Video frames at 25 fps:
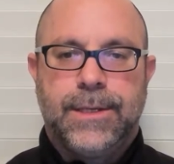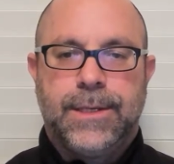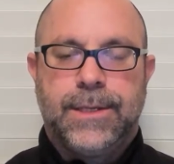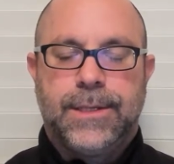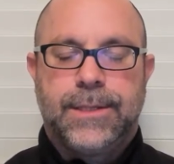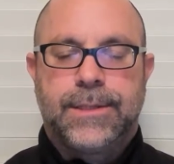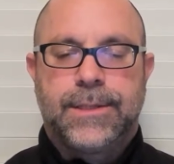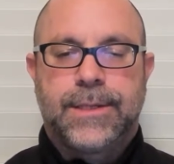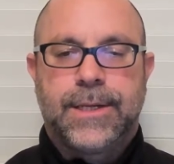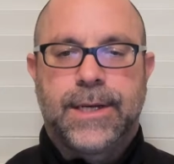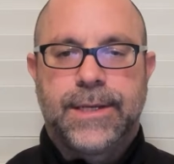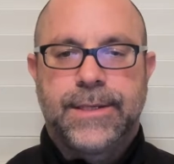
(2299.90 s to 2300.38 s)

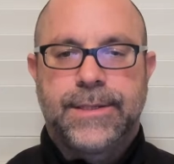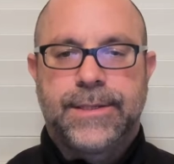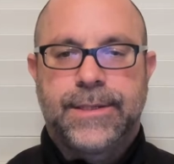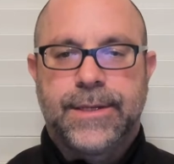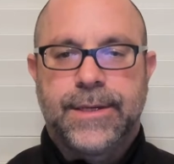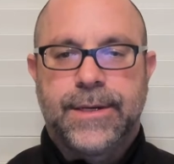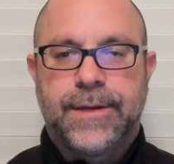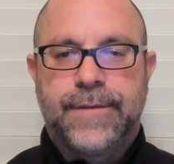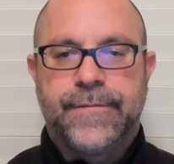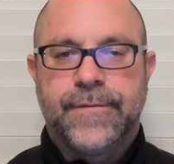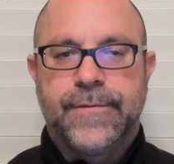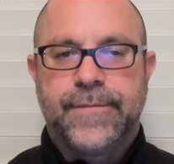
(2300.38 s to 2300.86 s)
It's nice
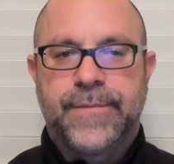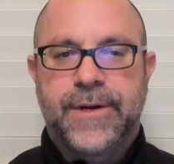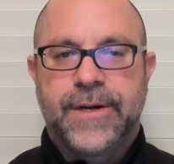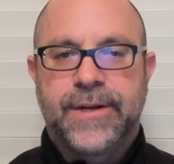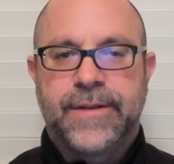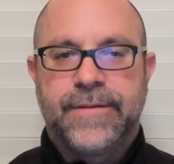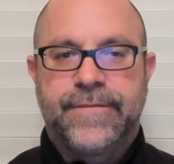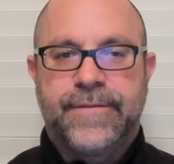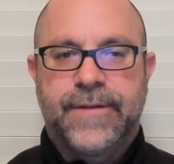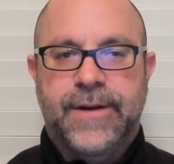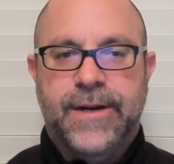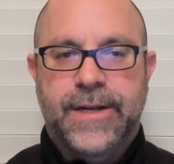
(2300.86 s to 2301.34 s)
that
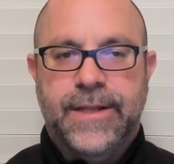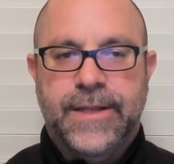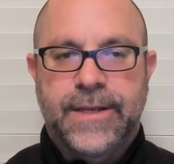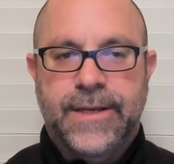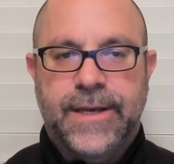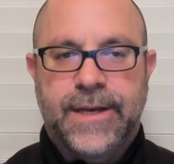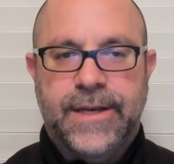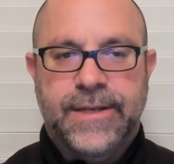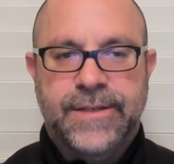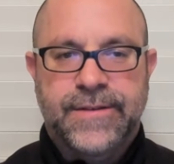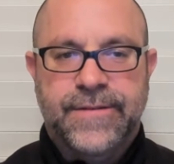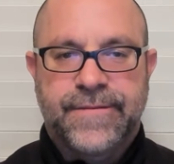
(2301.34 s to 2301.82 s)
everybody finally
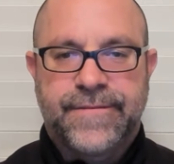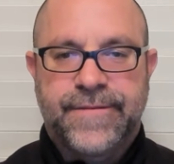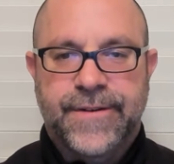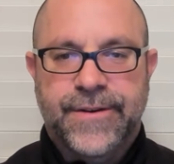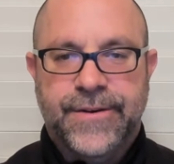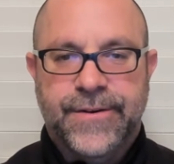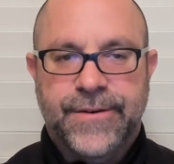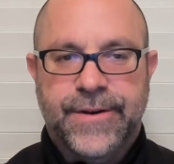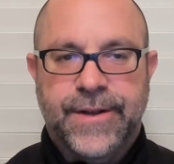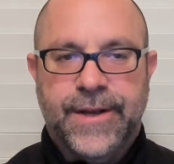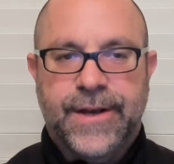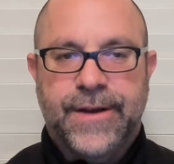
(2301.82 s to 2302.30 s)
has it
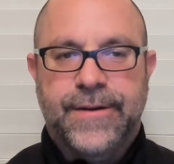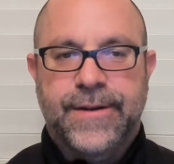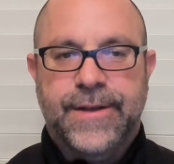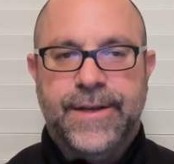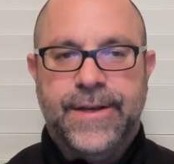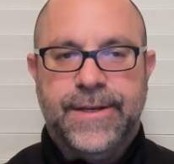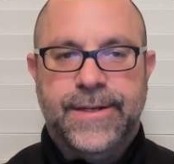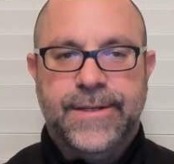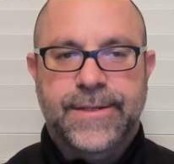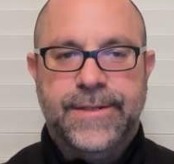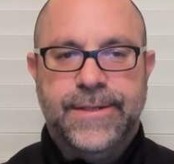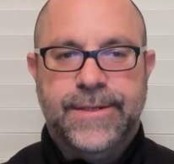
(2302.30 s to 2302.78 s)
figured out. I
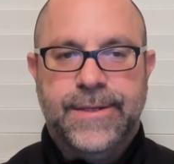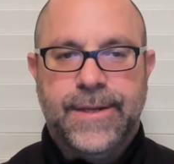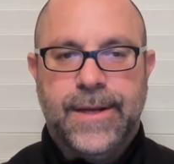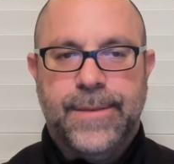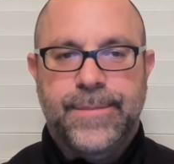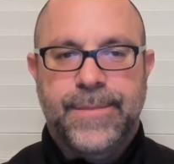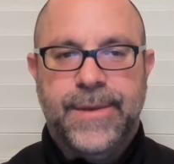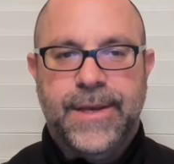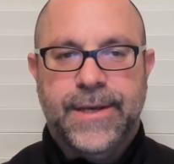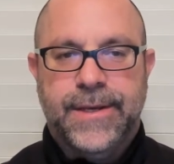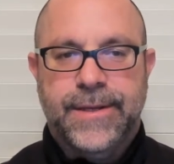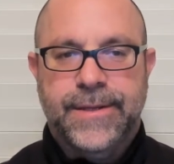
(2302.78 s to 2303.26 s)
can stop
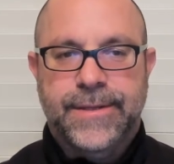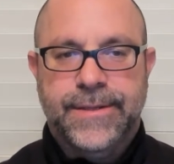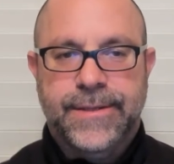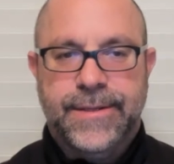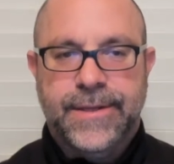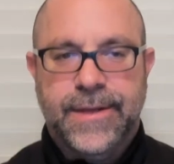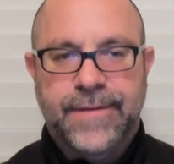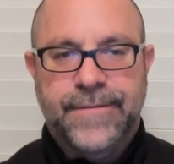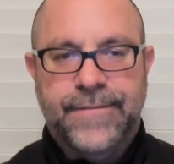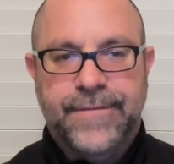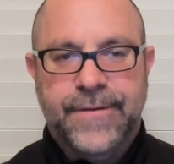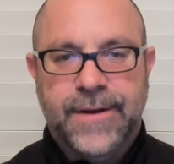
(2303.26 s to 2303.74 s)
making
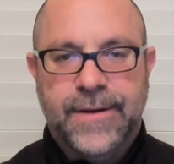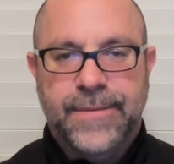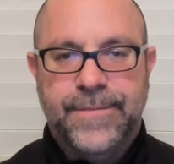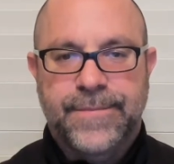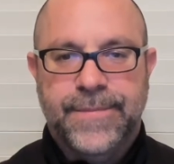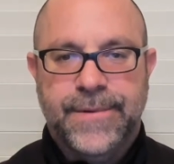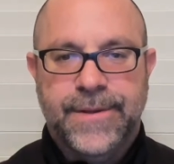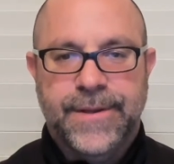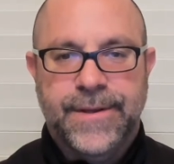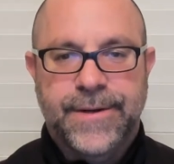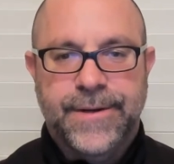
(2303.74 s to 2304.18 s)
stuff up,